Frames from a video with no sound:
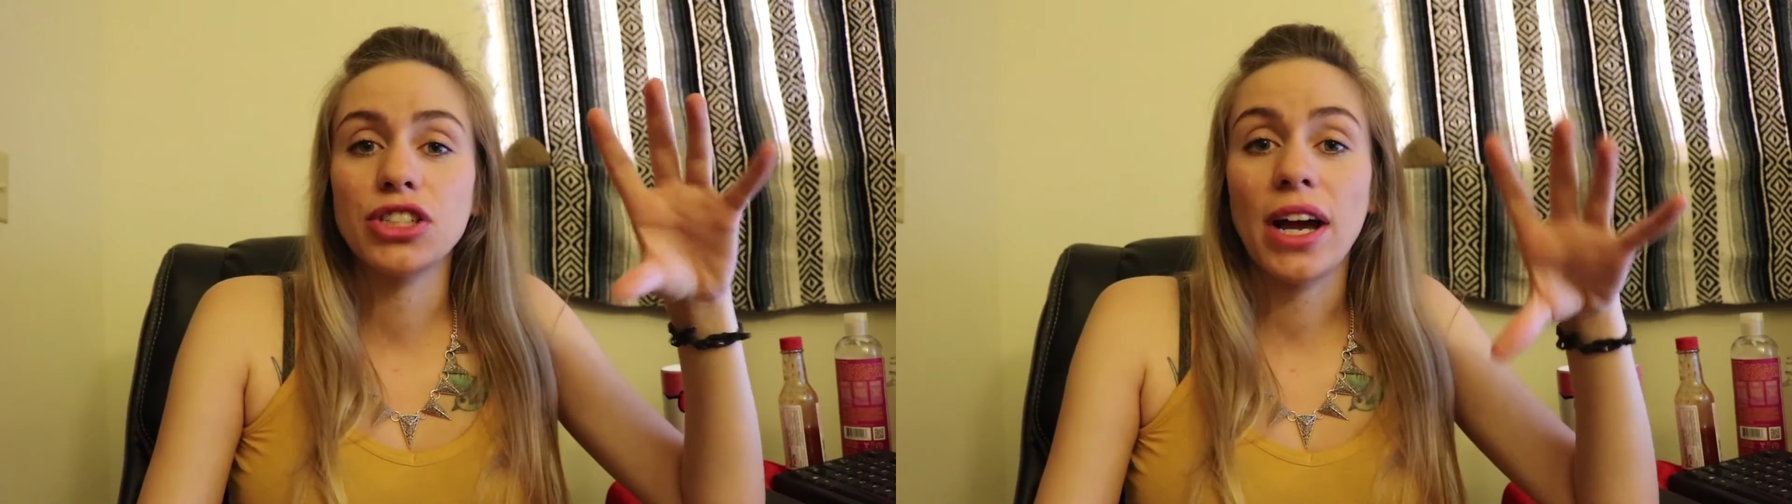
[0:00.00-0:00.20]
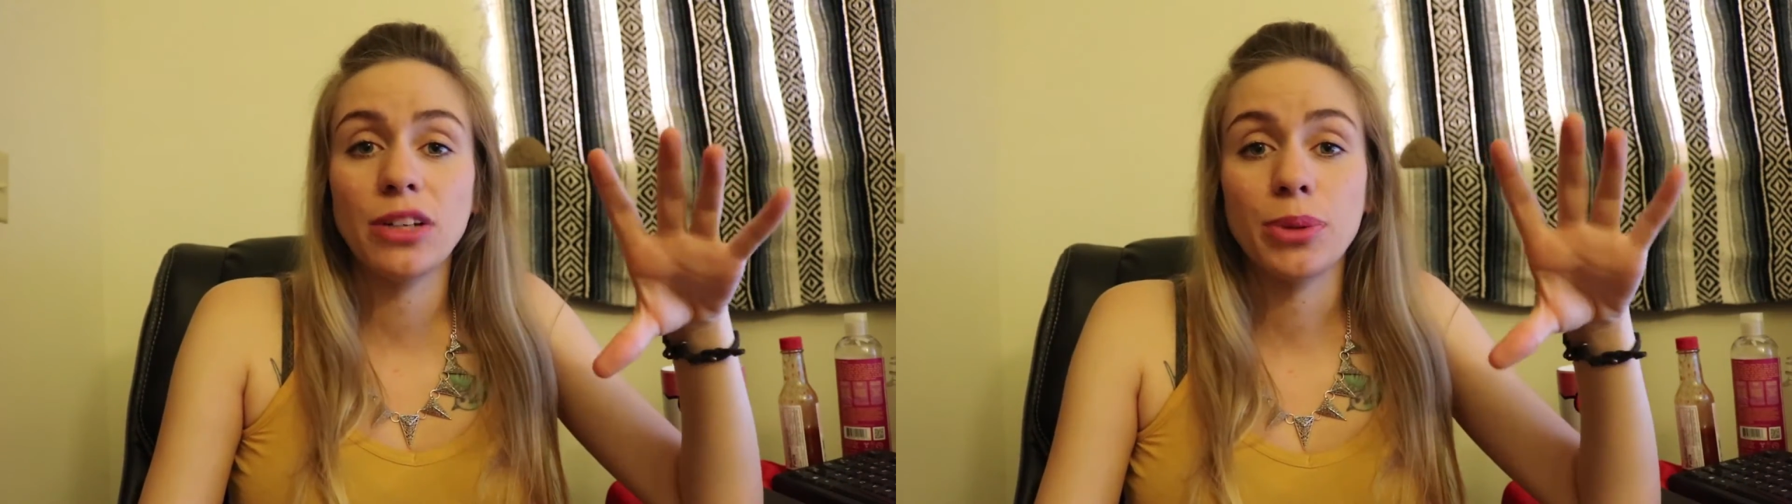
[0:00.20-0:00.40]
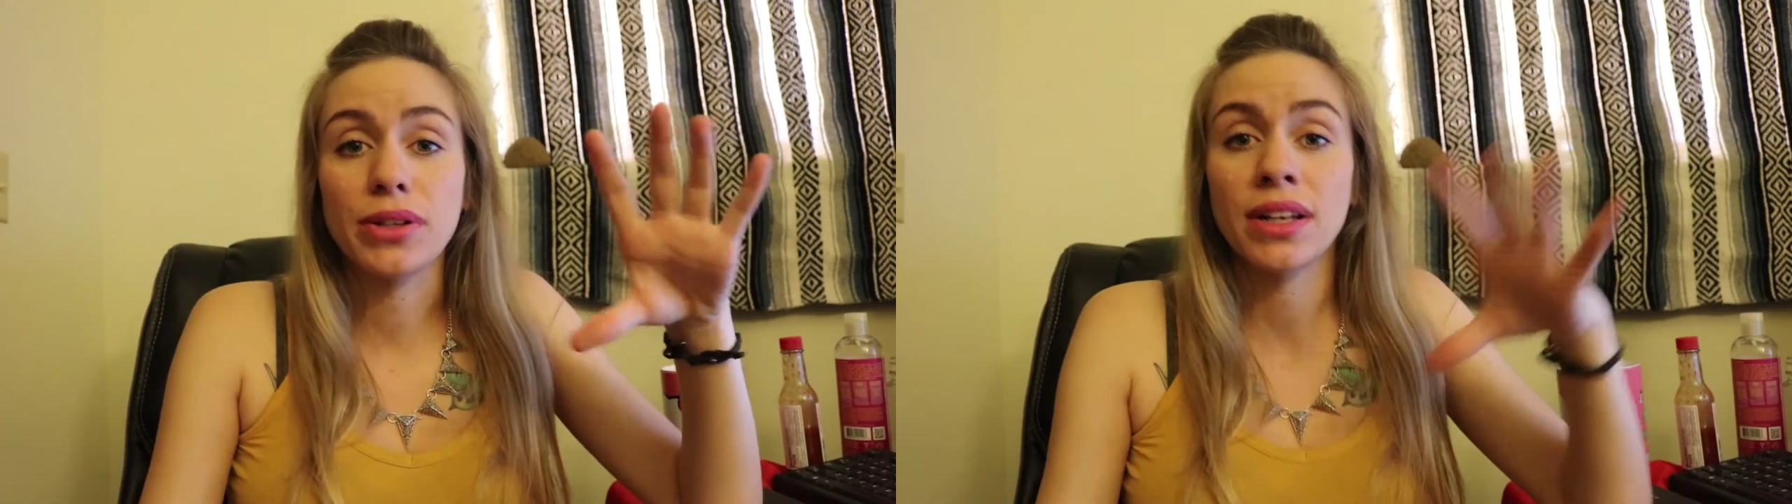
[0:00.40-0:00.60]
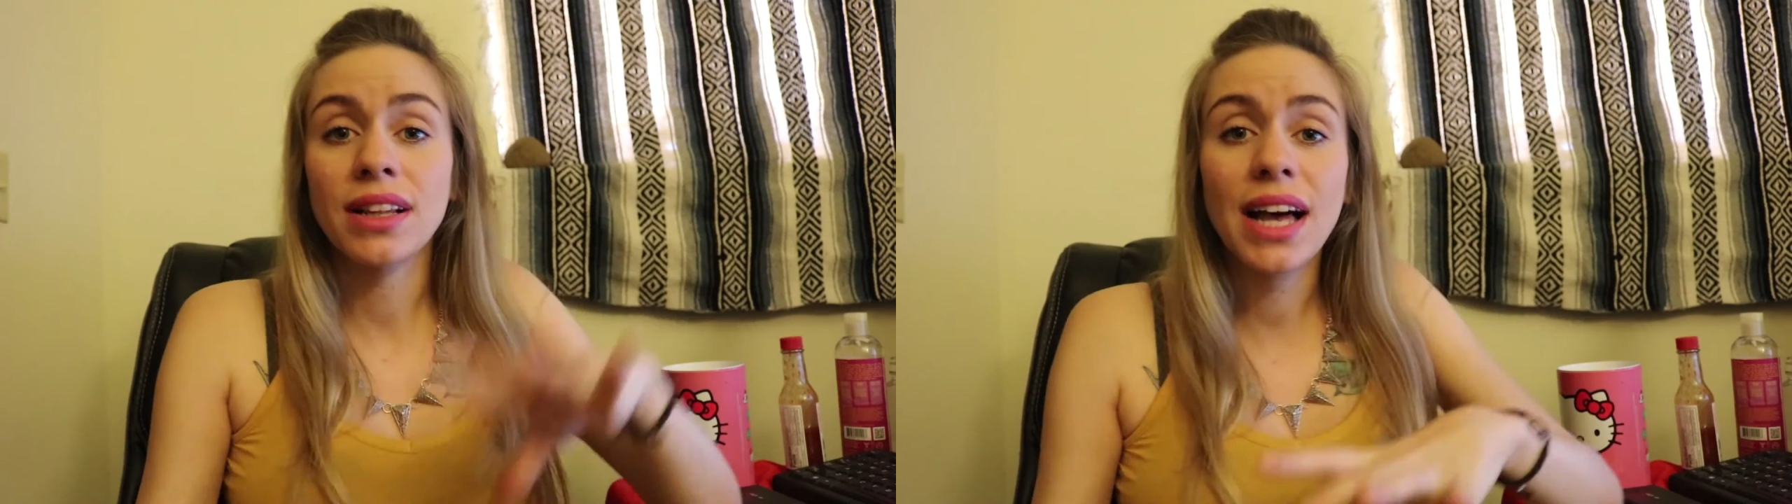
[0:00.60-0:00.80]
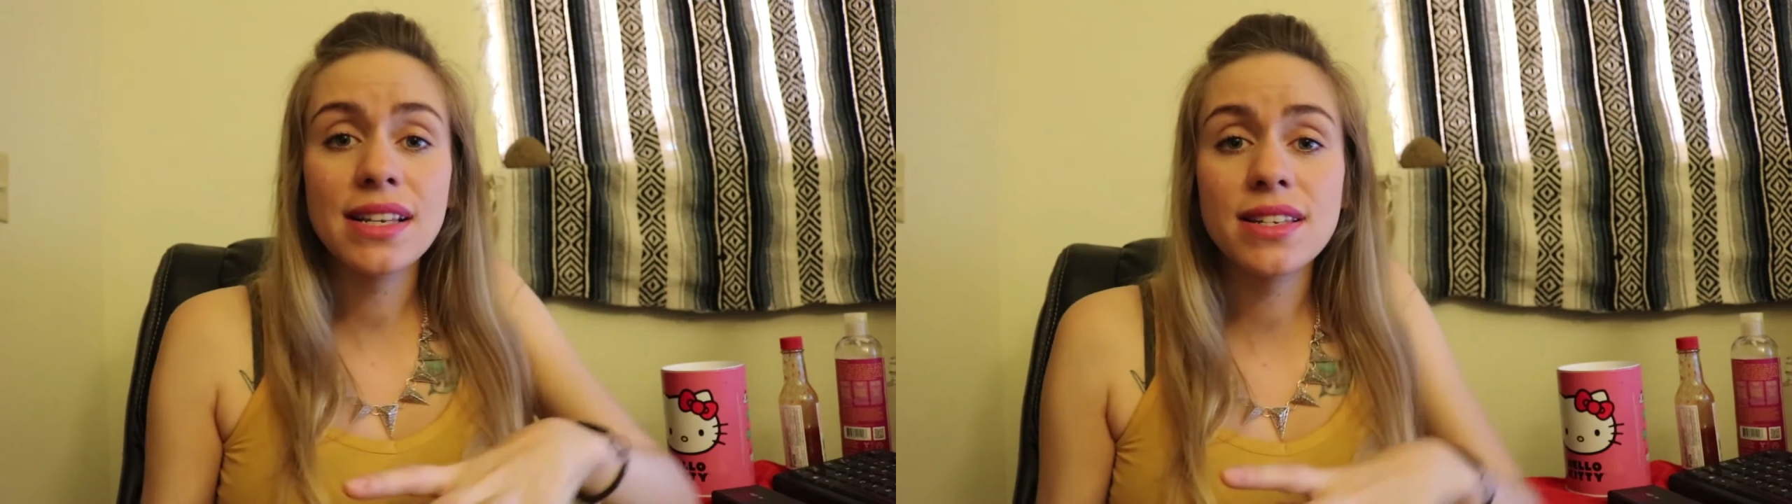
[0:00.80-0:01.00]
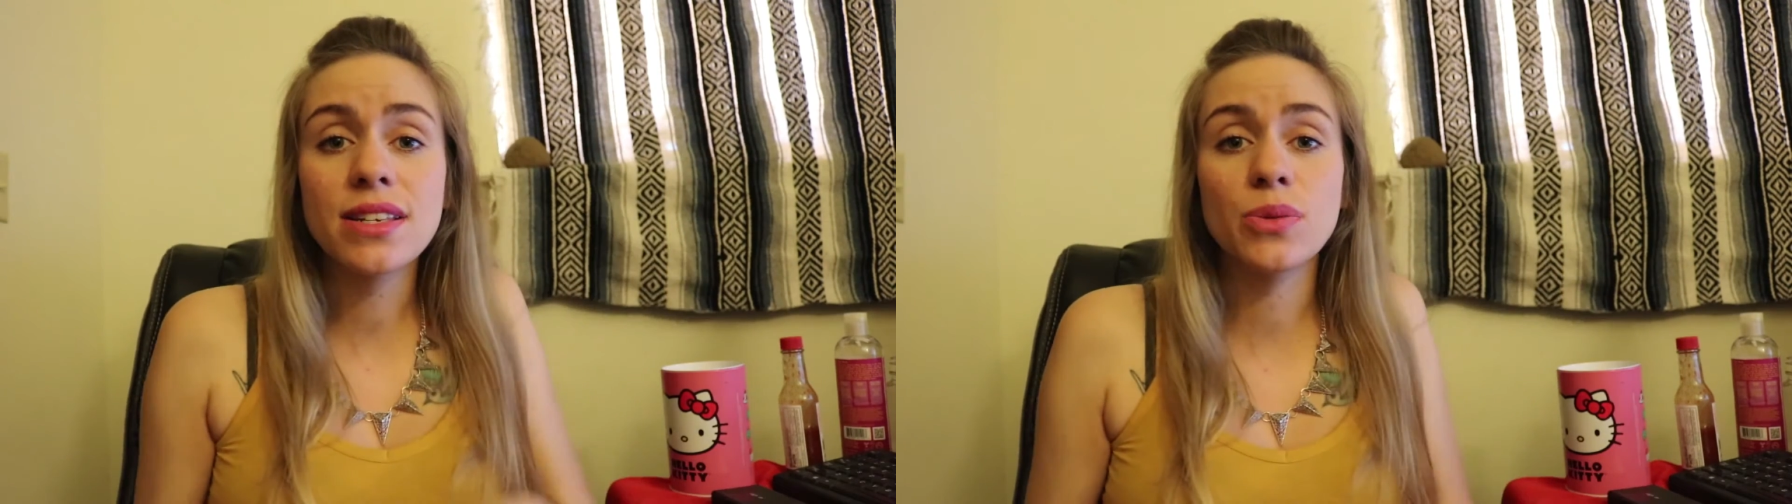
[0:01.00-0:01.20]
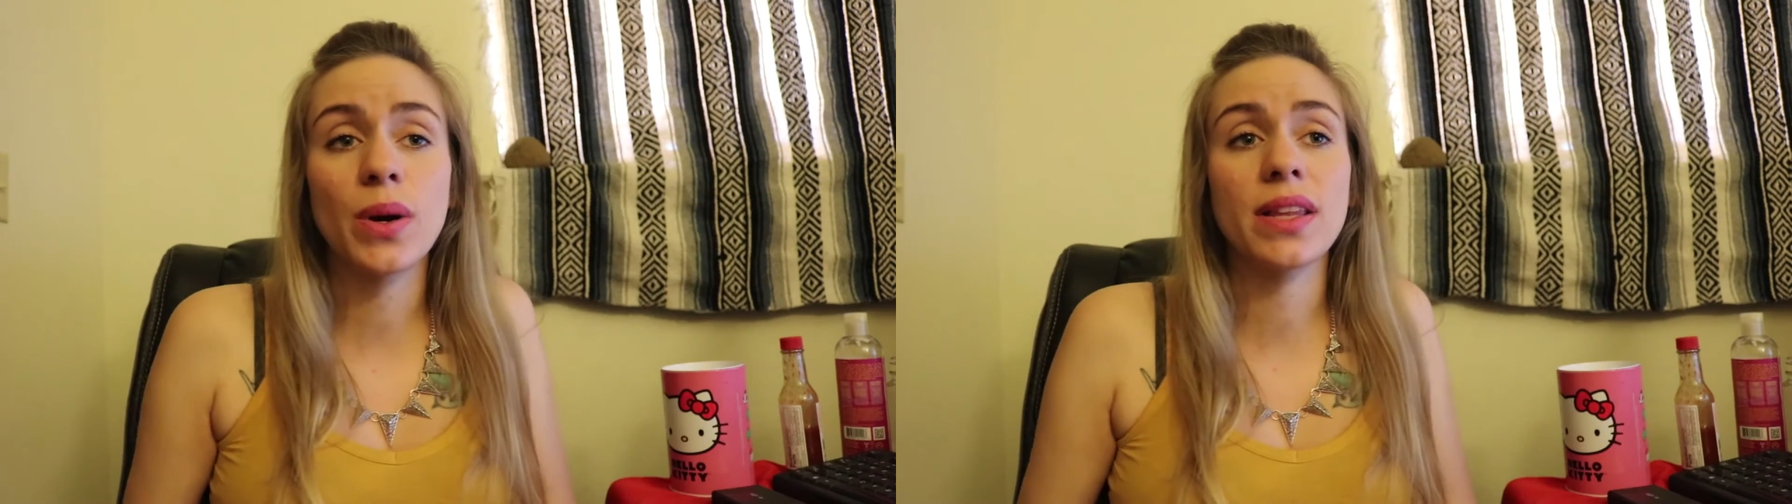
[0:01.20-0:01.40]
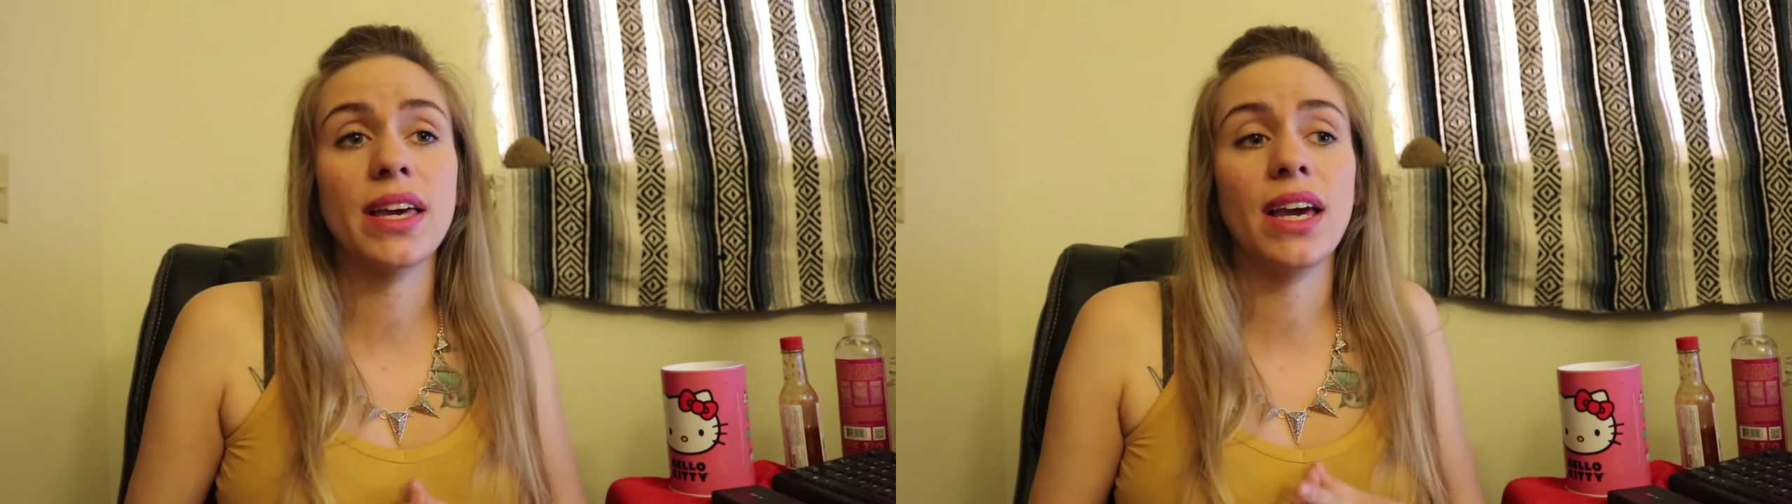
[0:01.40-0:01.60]
childbirthing classes
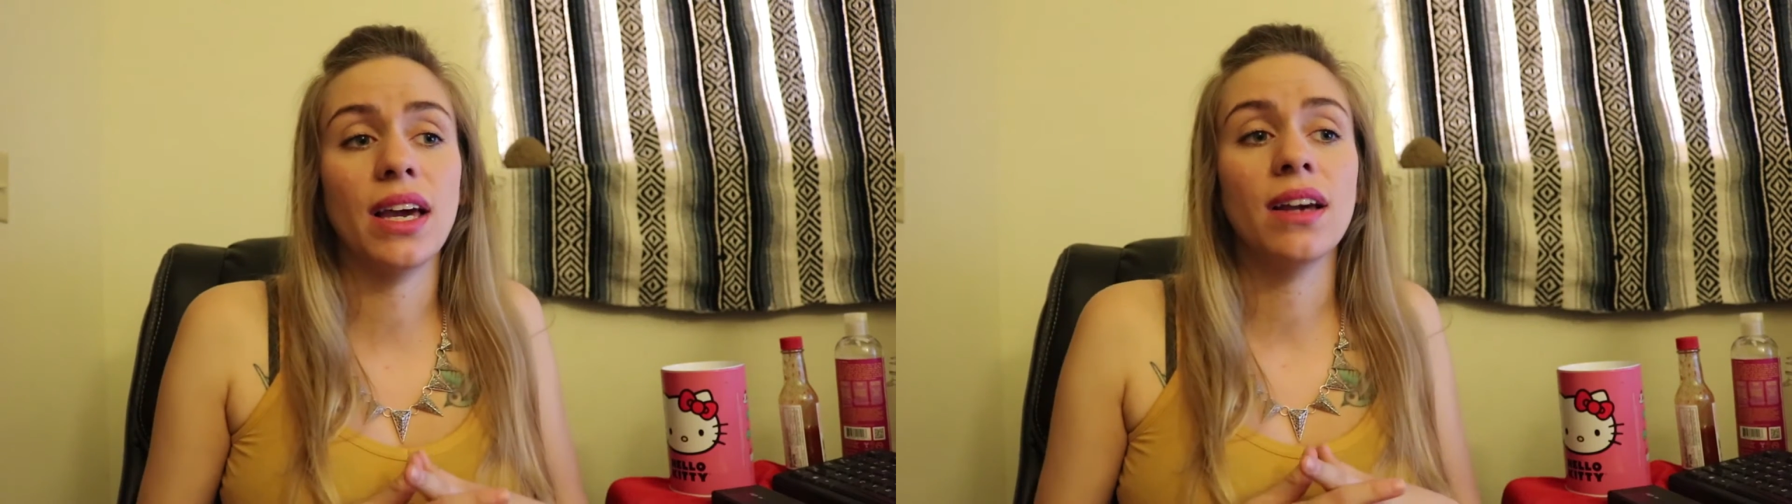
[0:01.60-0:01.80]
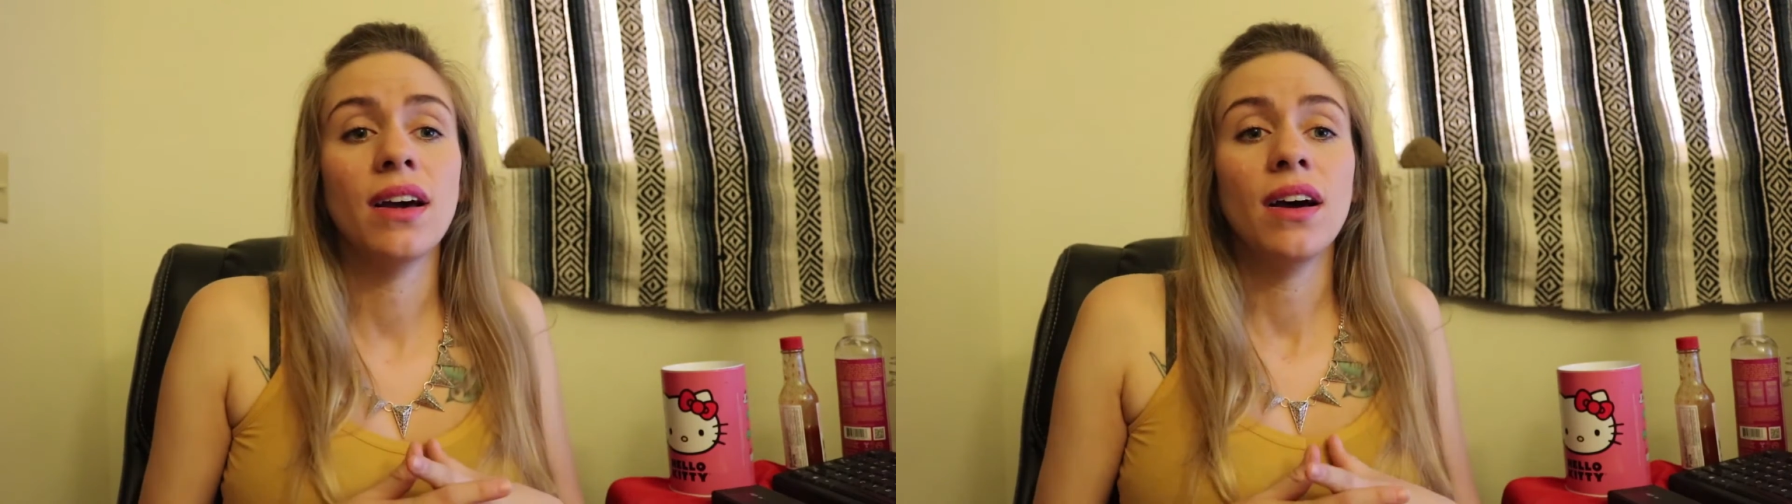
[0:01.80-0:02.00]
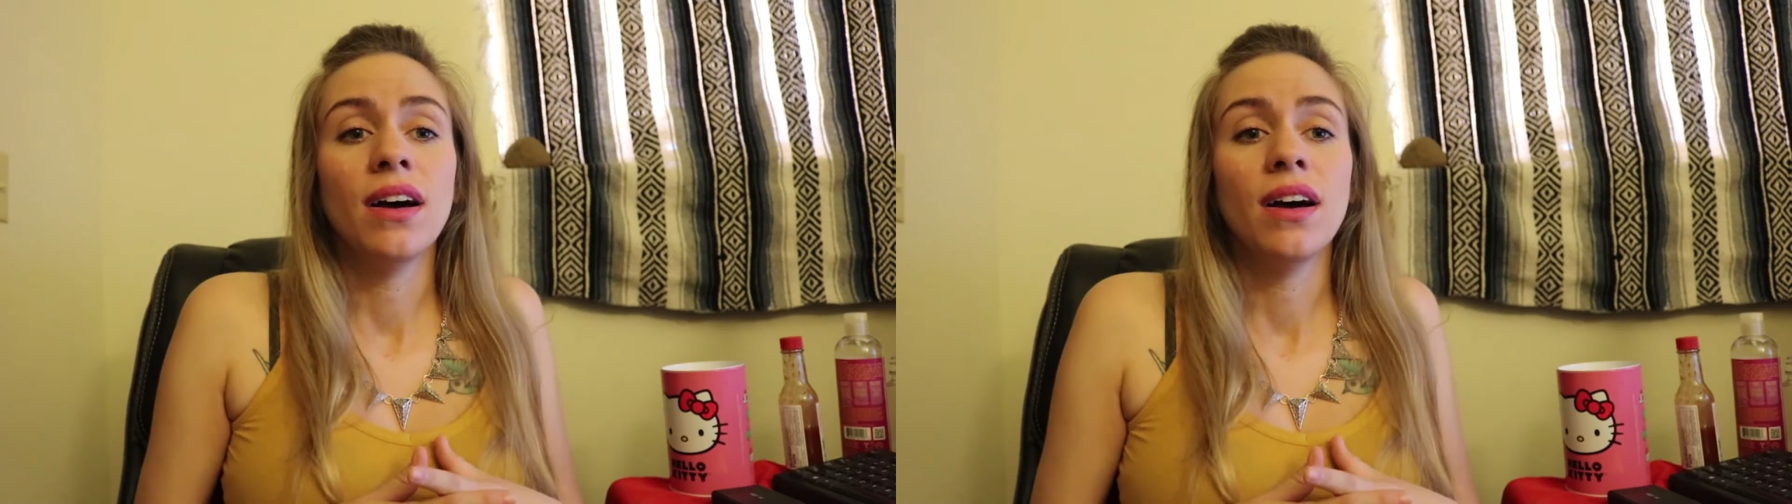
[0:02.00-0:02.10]
where they